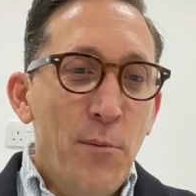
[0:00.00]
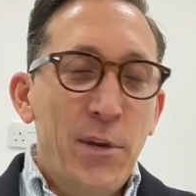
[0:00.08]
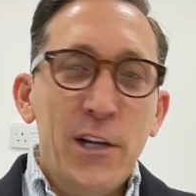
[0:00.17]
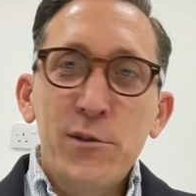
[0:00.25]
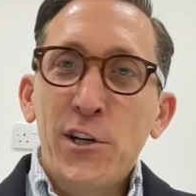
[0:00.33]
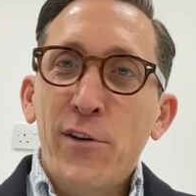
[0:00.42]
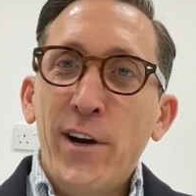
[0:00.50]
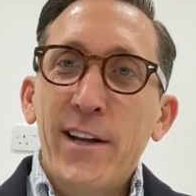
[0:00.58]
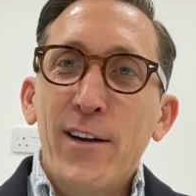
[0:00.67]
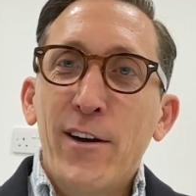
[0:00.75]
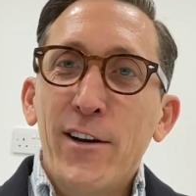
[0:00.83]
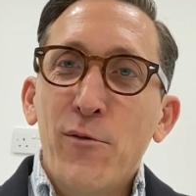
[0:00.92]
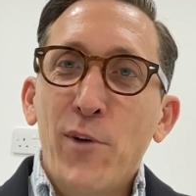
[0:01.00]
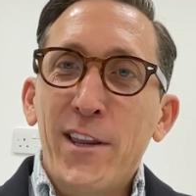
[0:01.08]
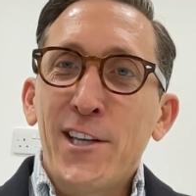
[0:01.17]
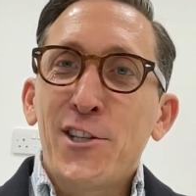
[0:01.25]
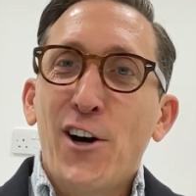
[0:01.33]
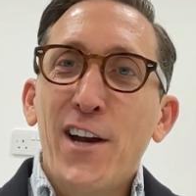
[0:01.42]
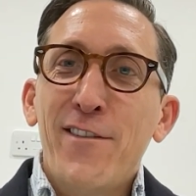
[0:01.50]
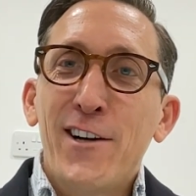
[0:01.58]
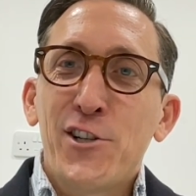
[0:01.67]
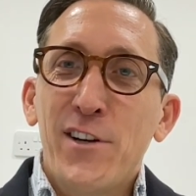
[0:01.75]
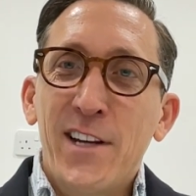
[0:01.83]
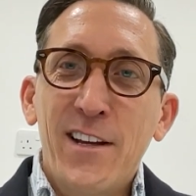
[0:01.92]
But it was a great, at the start of our
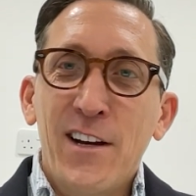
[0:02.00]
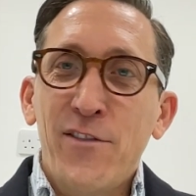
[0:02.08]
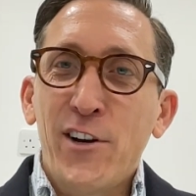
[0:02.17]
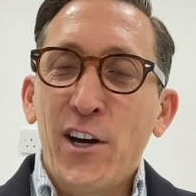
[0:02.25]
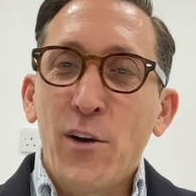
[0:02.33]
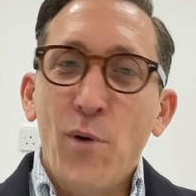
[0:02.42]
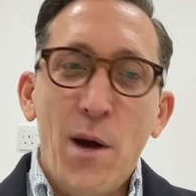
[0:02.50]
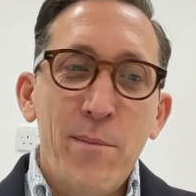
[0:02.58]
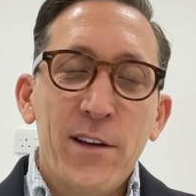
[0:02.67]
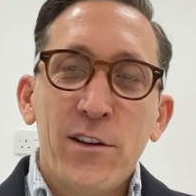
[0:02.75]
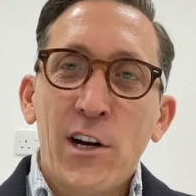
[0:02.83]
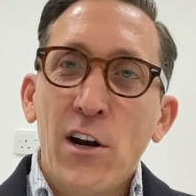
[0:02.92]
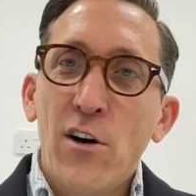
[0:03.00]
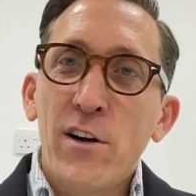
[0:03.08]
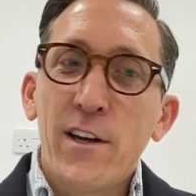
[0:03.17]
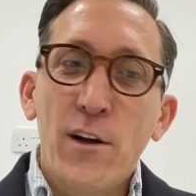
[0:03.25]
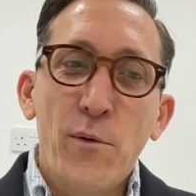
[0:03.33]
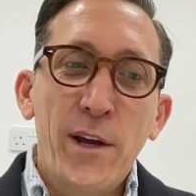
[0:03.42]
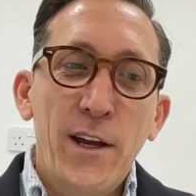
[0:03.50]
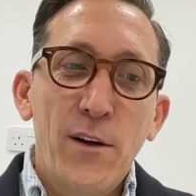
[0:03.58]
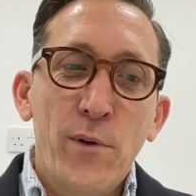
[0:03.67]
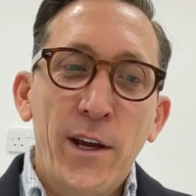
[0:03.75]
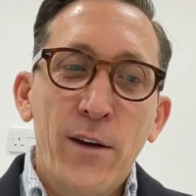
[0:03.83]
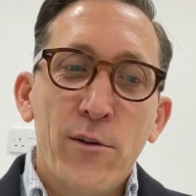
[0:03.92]
journey, if I kind of wind back the clock,
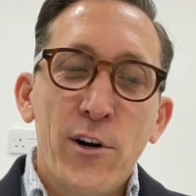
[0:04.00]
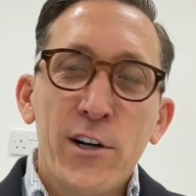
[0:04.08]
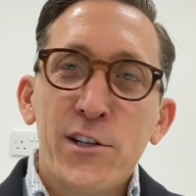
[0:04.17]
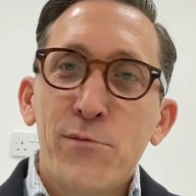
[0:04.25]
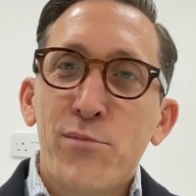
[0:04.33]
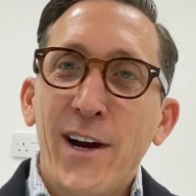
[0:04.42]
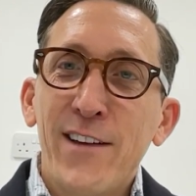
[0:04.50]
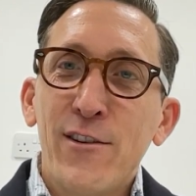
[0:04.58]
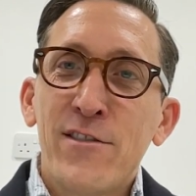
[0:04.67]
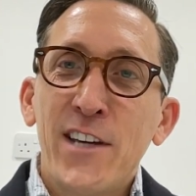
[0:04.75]
we were a brand new